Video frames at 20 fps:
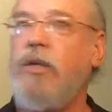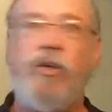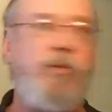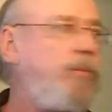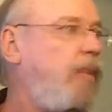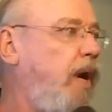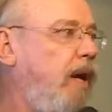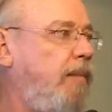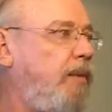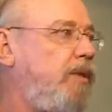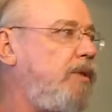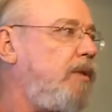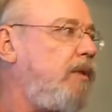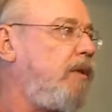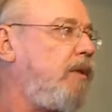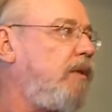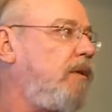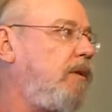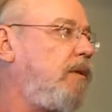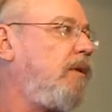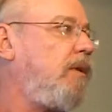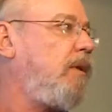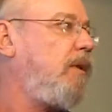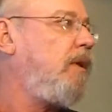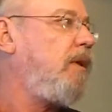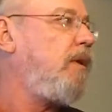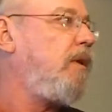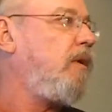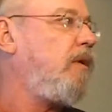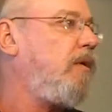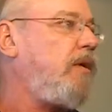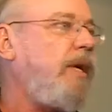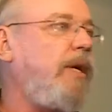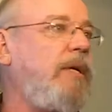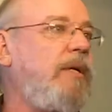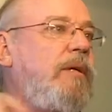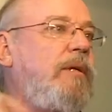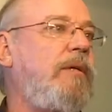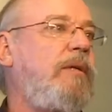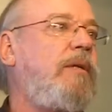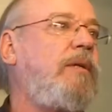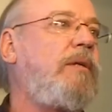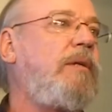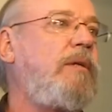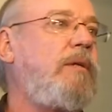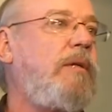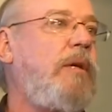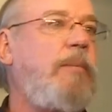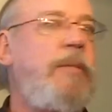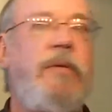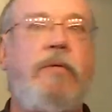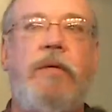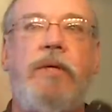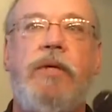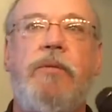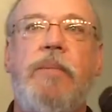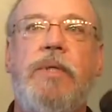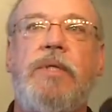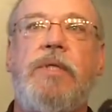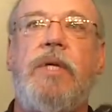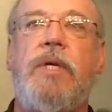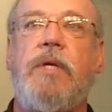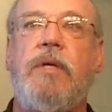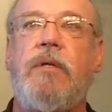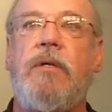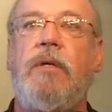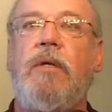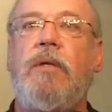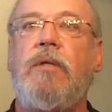You promised. Okay, I'm never going to be sick.